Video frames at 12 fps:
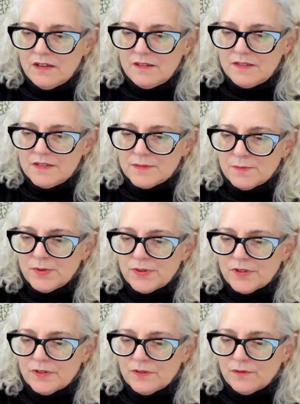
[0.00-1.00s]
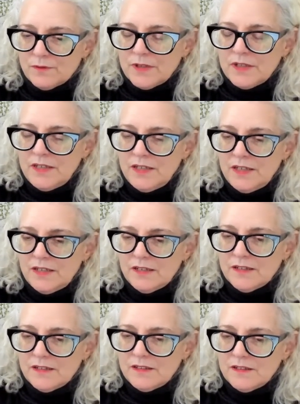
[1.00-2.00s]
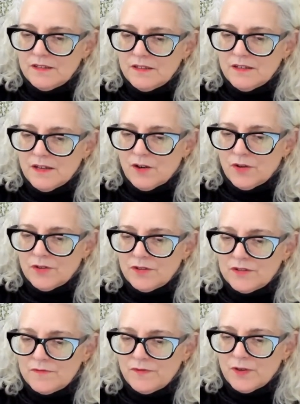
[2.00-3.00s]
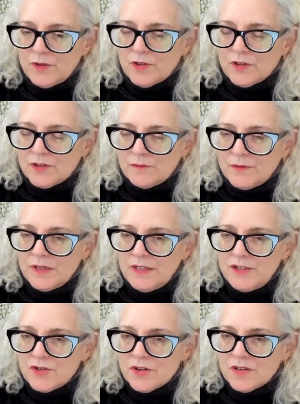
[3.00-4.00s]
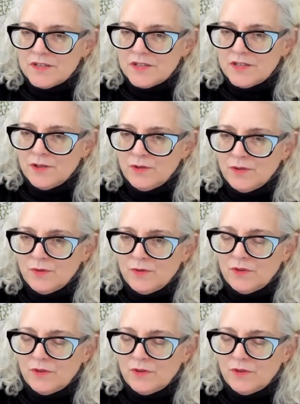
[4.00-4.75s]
This book really on folk art really tries to